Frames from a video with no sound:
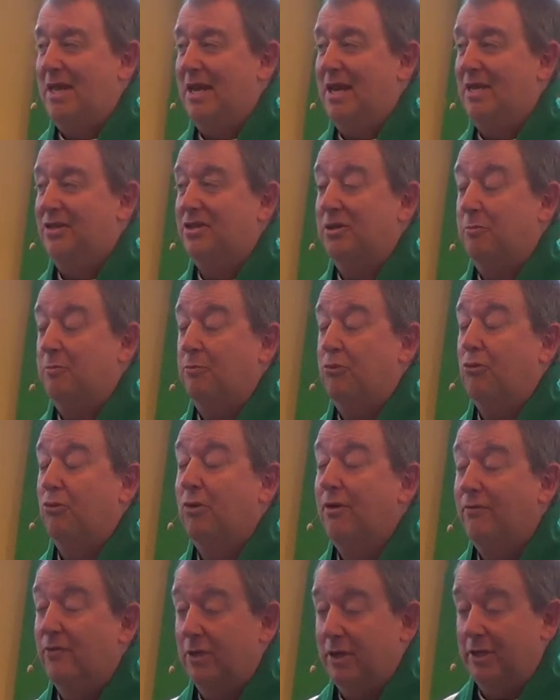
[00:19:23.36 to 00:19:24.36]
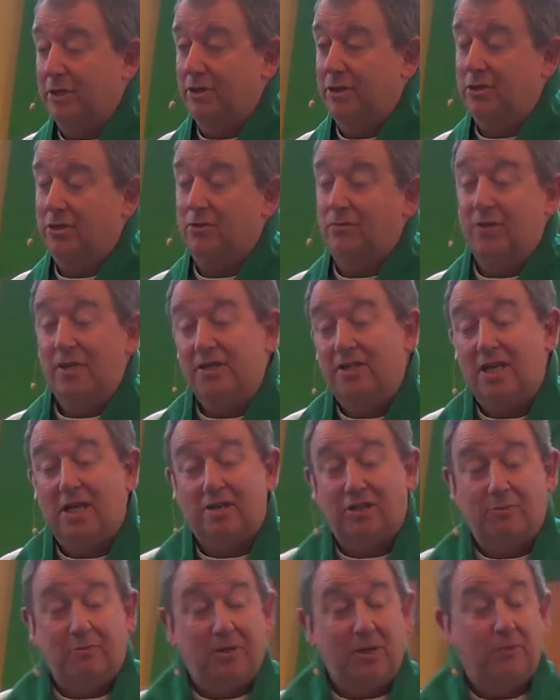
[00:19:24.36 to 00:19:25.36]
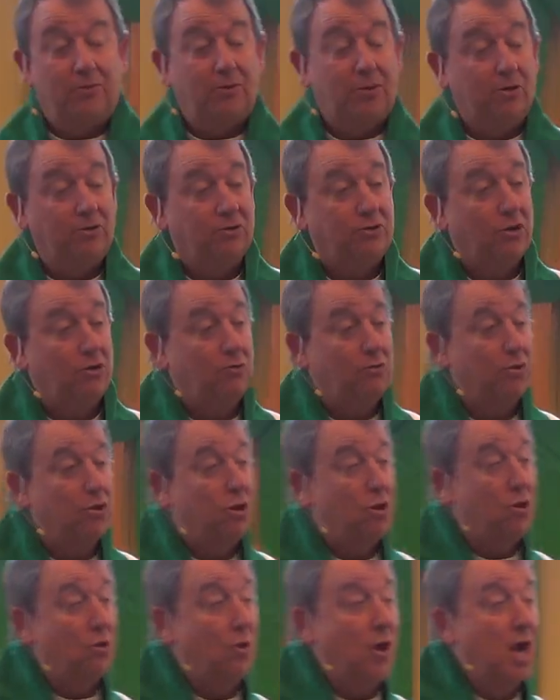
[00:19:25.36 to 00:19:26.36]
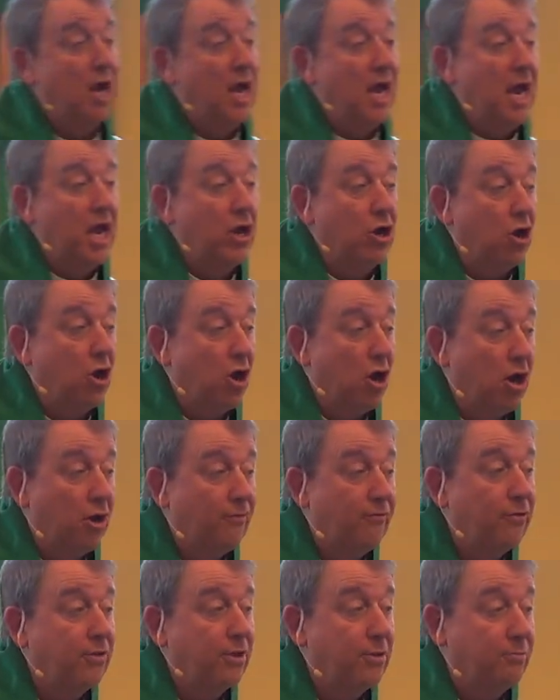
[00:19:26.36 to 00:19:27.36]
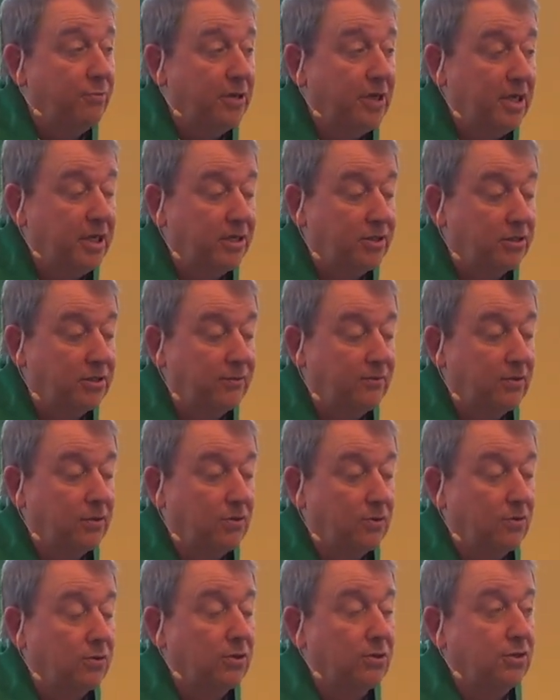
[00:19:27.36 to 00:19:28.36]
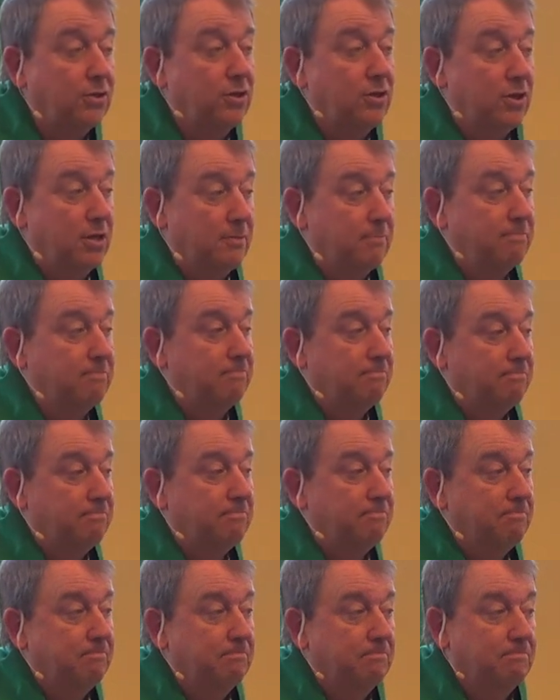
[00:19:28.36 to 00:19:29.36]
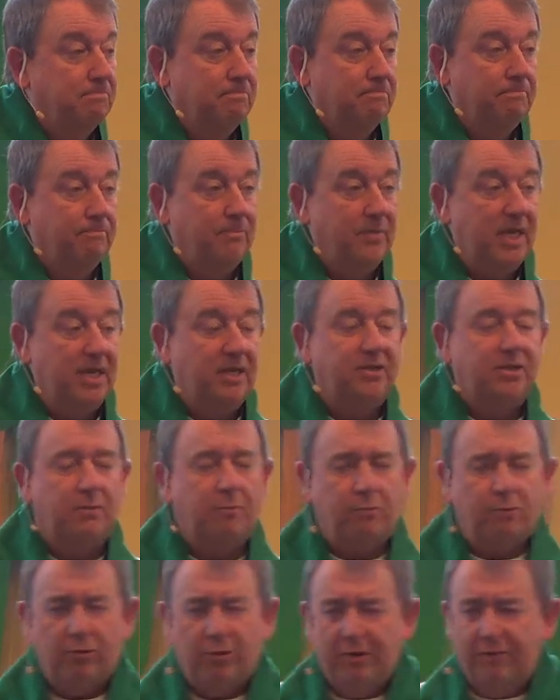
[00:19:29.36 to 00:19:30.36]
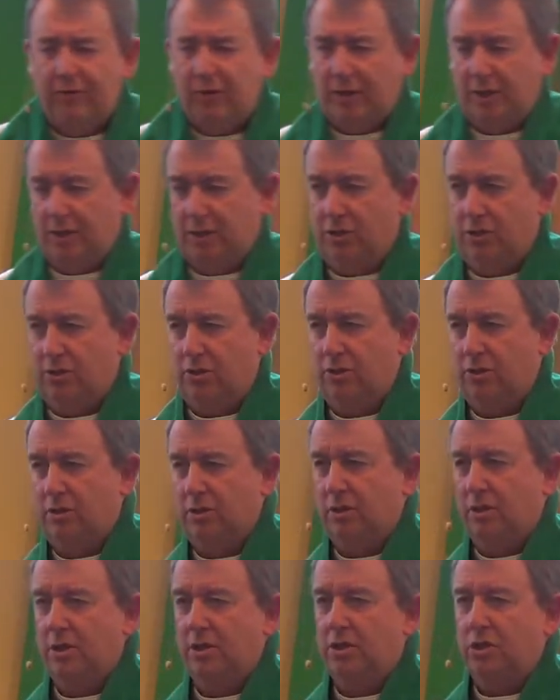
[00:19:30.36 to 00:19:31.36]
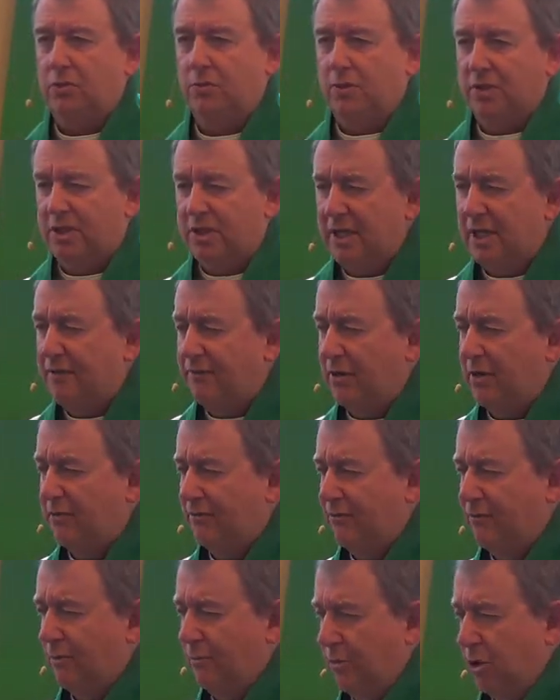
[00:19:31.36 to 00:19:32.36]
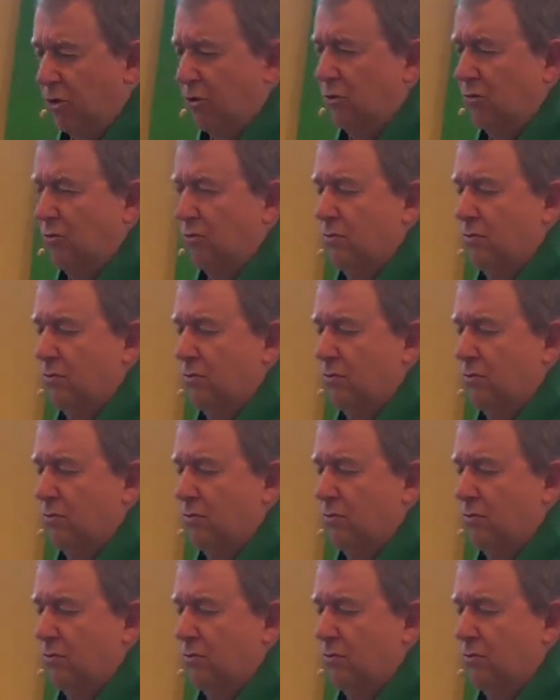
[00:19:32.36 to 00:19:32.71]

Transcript: It's a privilege to reach out to people you don't know and offer the peace of the Lord to them. It's a privilege to receive it from you.